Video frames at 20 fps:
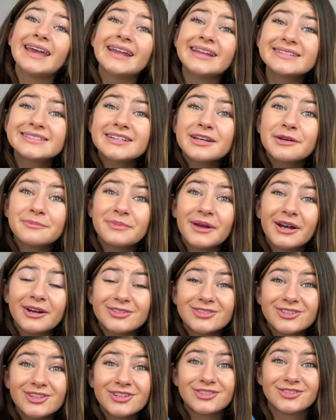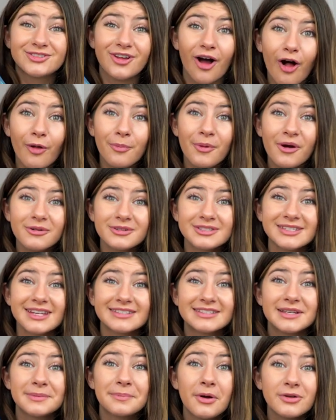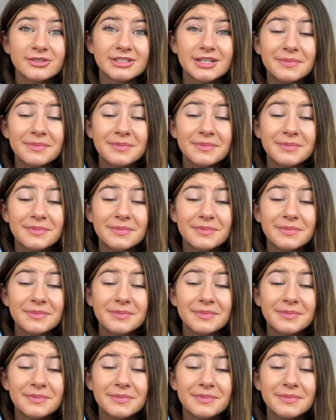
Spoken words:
It is compared to Doll Bones and supposed